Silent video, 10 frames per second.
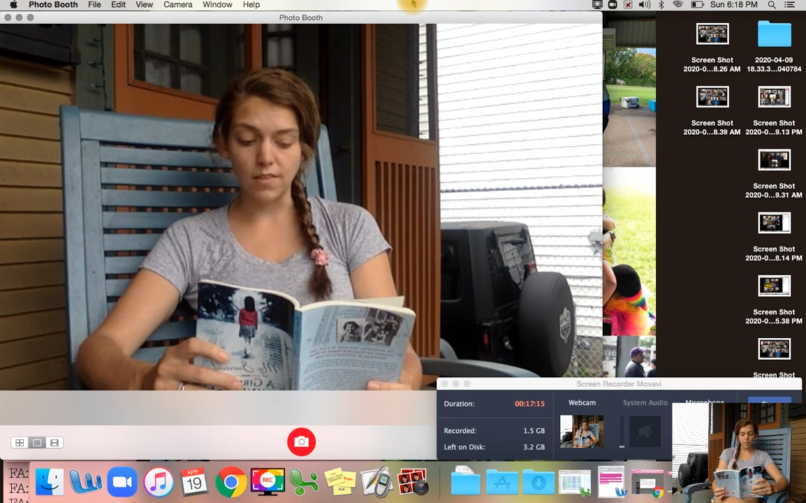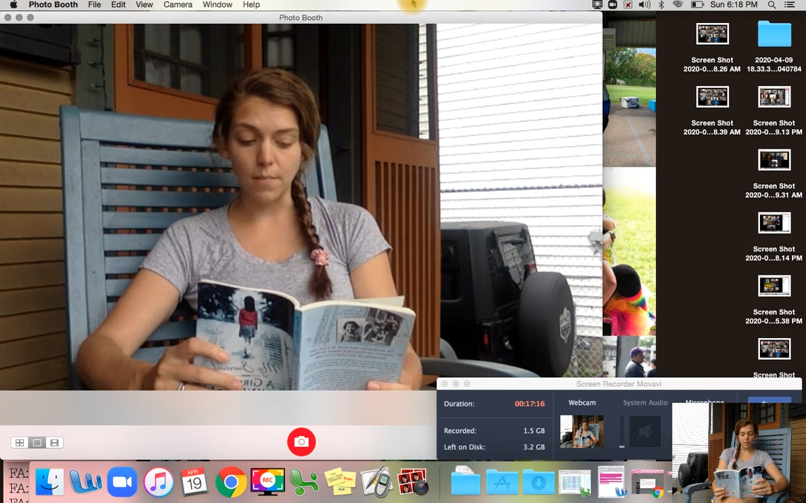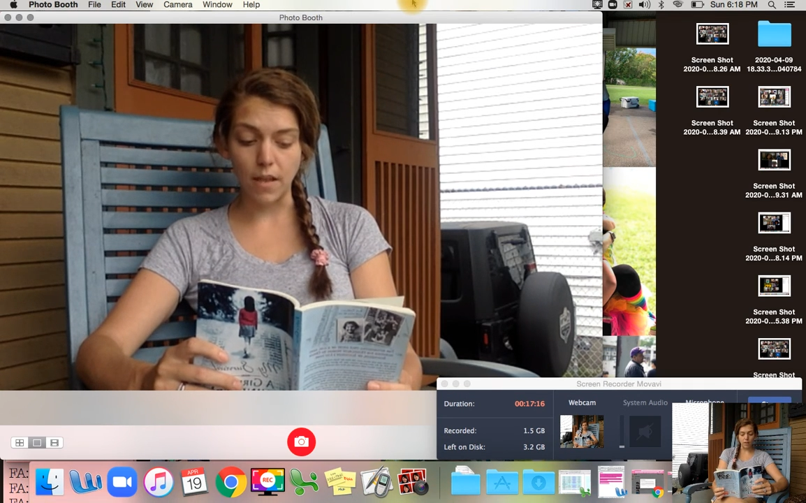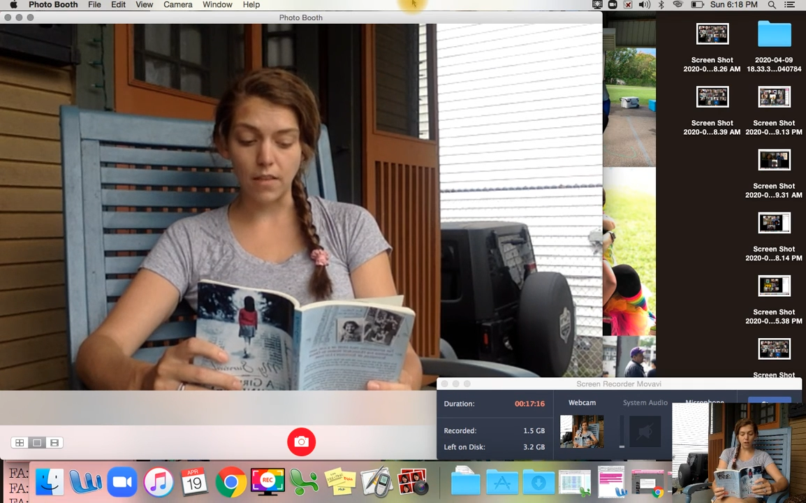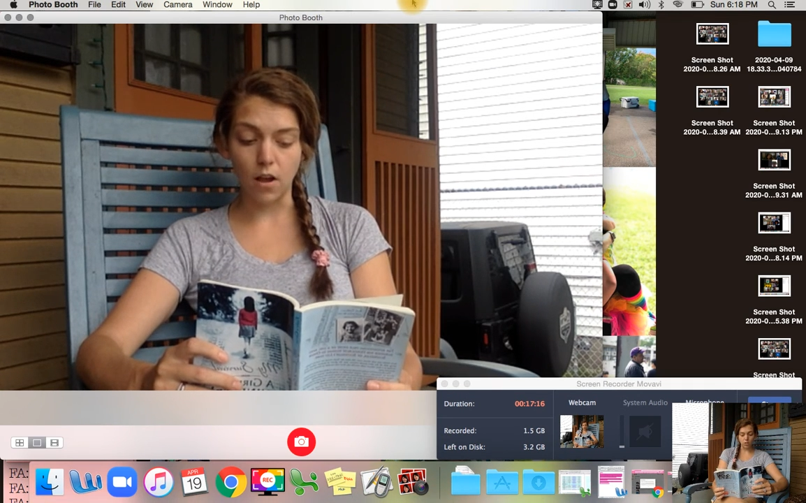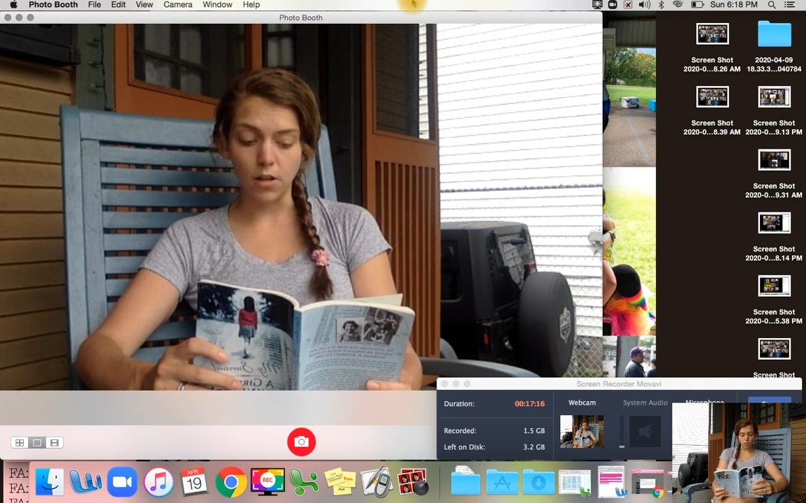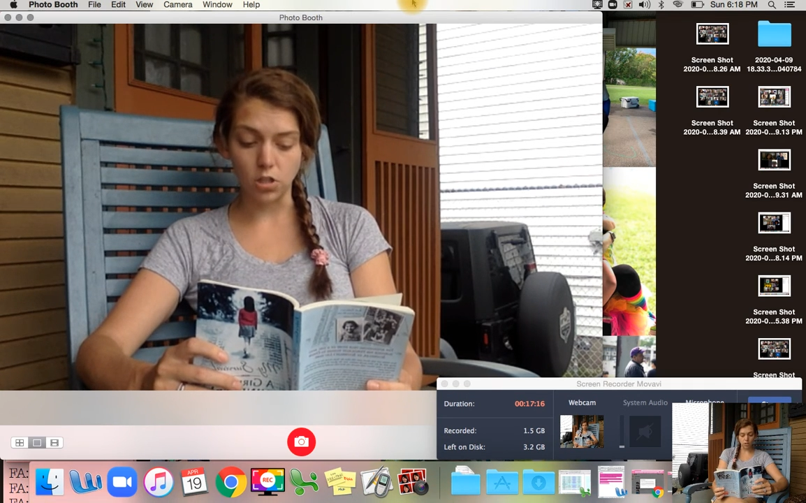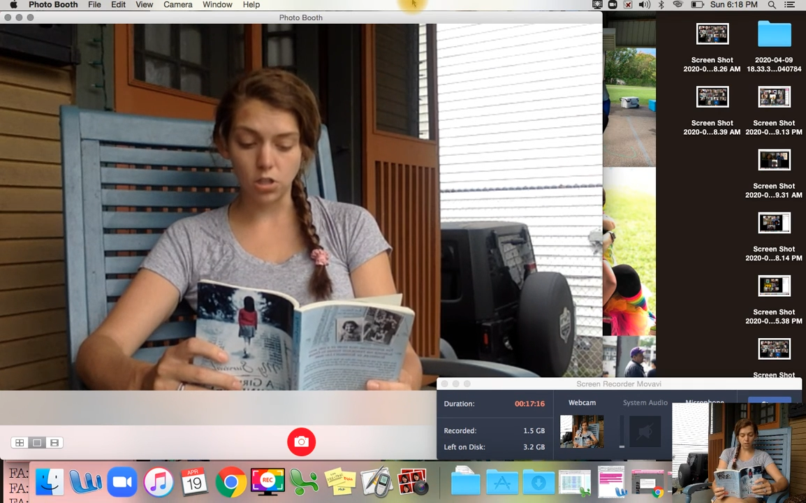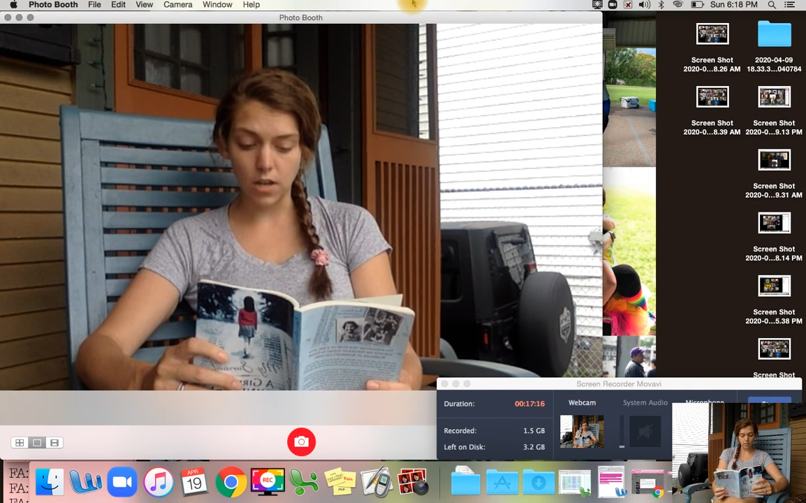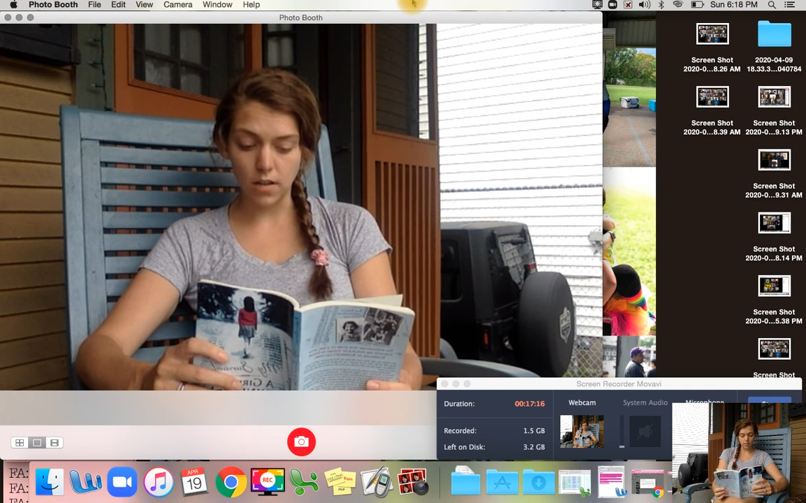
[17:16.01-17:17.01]
that made larger
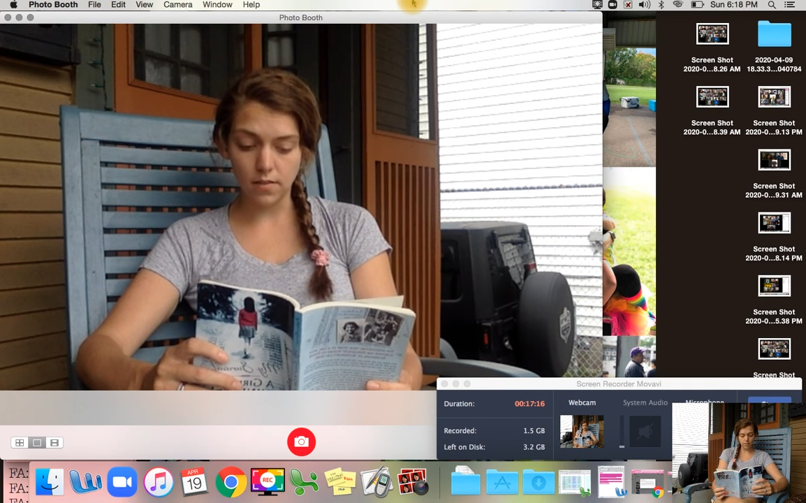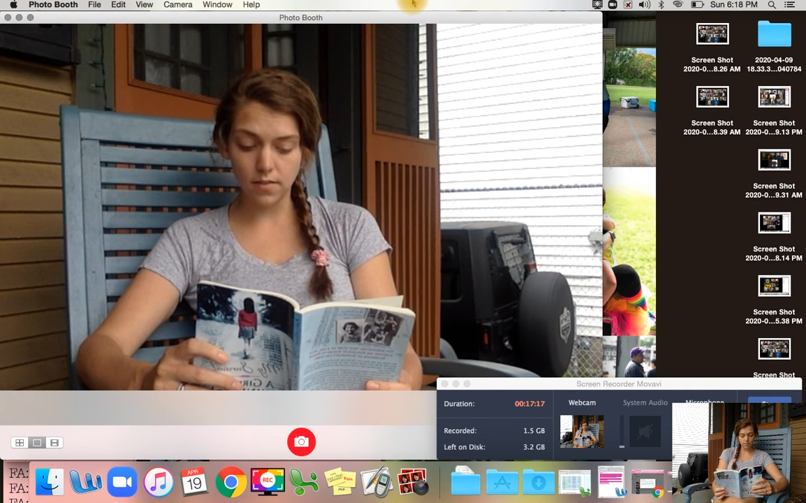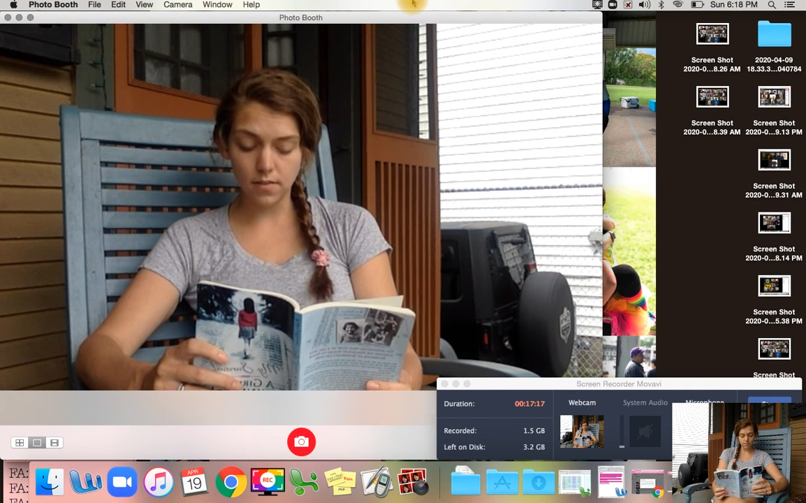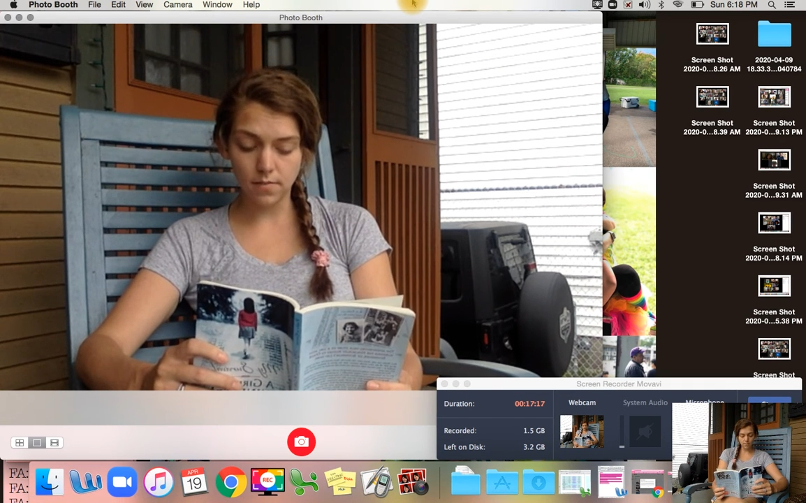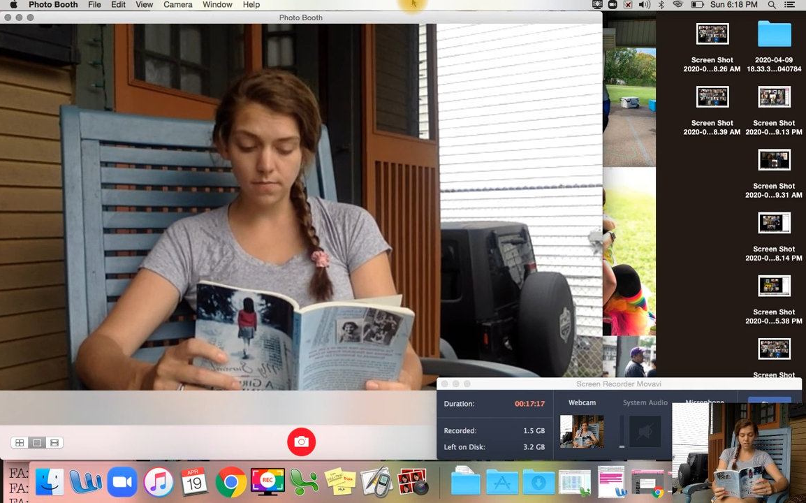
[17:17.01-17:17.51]
shells.